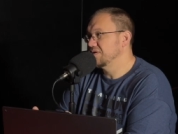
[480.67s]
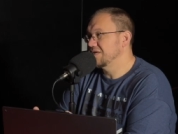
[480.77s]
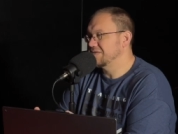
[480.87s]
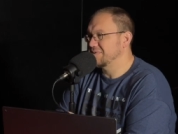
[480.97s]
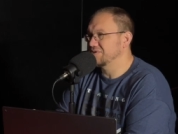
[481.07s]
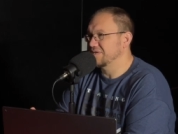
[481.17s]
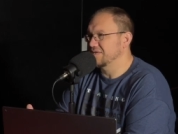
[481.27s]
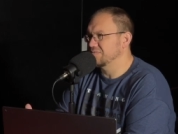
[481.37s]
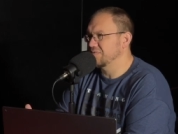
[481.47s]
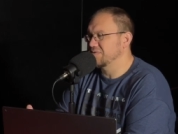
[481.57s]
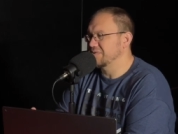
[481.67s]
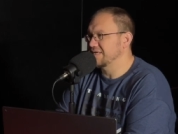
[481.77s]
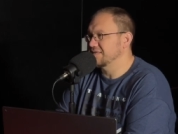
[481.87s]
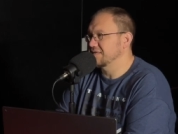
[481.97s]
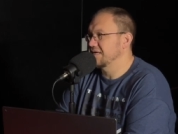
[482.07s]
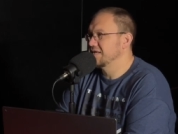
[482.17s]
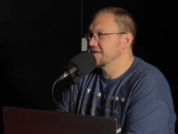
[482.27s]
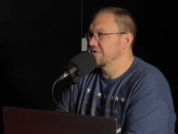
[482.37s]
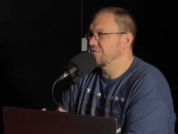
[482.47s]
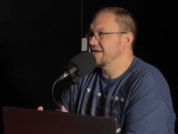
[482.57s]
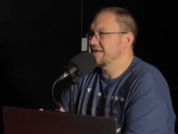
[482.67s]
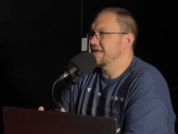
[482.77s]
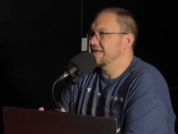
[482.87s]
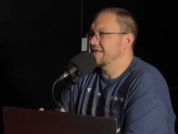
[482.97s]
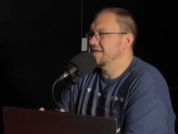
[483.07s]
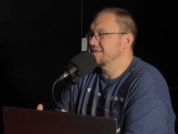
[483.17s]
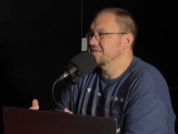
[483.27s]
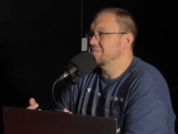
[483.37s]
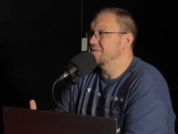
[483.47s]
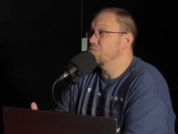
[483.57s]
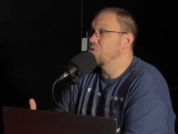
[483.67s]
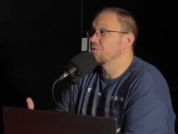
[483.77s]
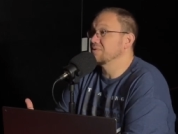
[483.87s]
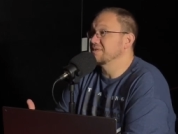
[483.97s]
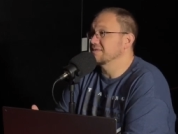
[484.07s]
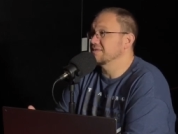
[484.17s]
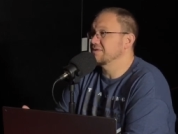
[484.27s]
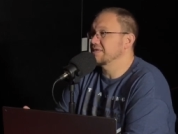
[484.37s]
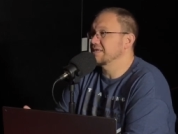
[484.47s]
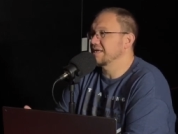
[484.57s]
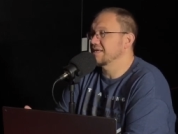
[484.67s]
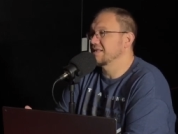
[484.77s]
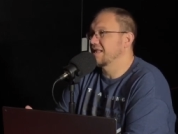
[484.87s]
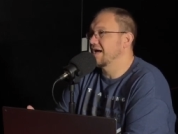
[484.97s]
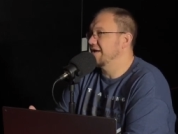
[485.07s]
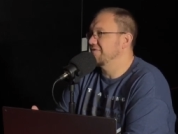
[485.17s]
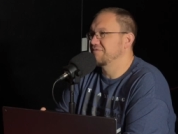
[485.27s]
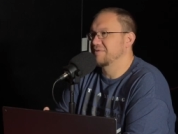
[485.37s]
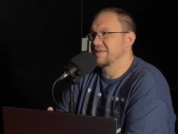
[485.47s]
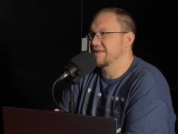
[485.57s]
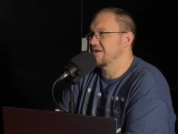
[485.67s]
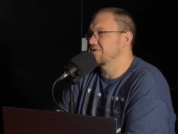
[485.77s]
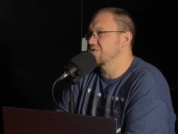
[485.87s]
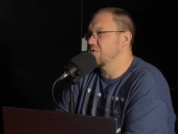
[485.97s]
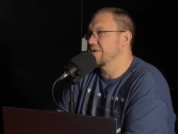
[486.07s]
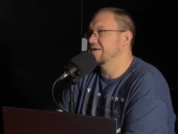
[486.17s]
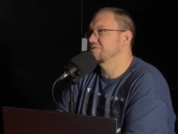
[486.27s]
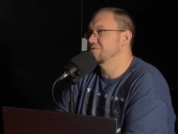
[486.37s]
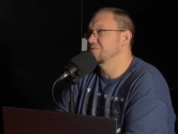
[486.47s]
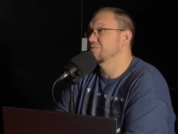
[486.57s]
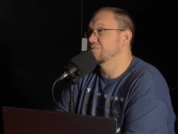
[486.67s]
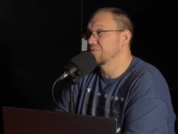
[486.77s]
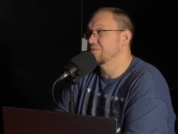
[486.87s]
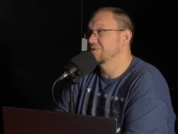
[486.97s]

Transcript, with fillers: especially kids we work with kids a lot mm. if we can get kids to be more resilient in life man they are going to rule